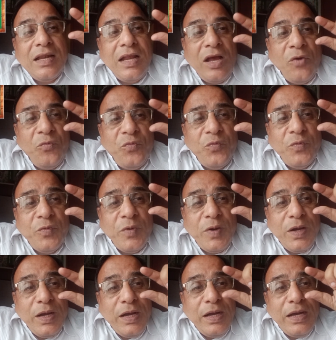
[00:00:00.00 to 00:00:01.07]
a
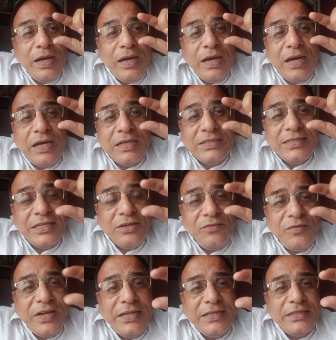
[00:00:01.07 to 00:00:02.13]
set of
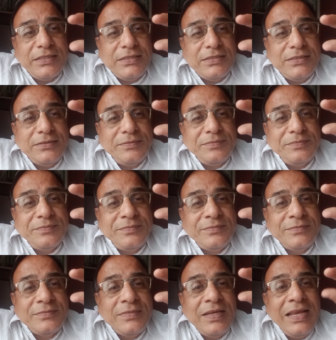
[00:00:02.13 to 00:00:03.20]
letters,
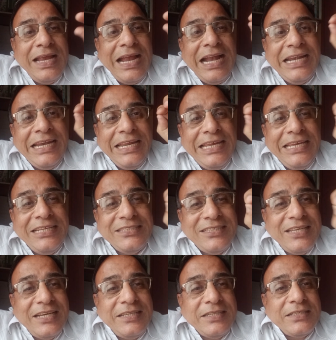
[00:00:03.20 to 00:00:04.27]
and each
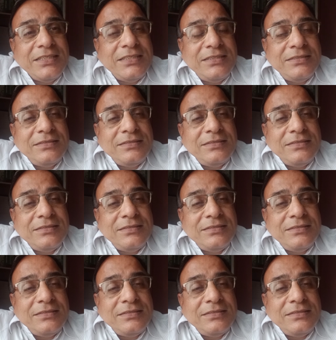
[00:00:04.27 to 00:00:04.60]
letter